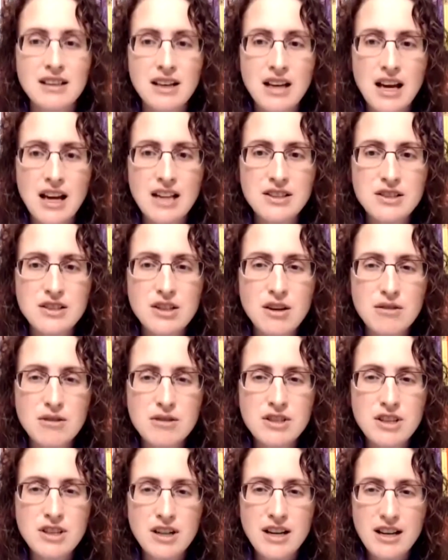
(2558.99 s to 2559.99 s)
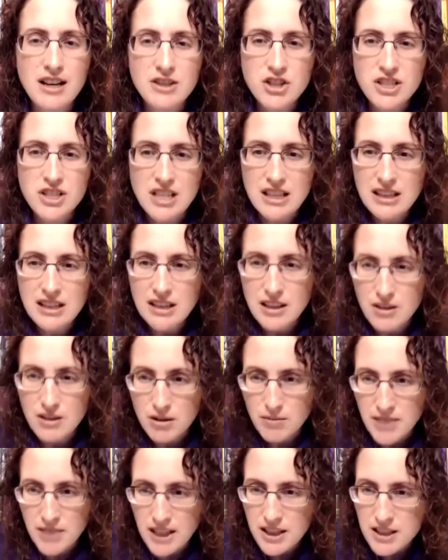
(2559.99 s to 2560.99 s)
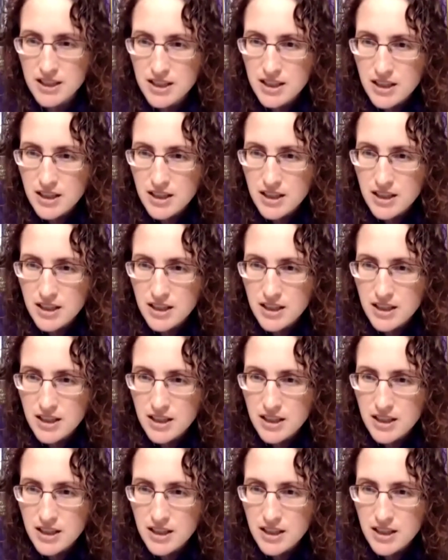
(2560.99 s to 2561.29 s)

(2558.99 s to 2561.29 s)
And so start out just a little bit.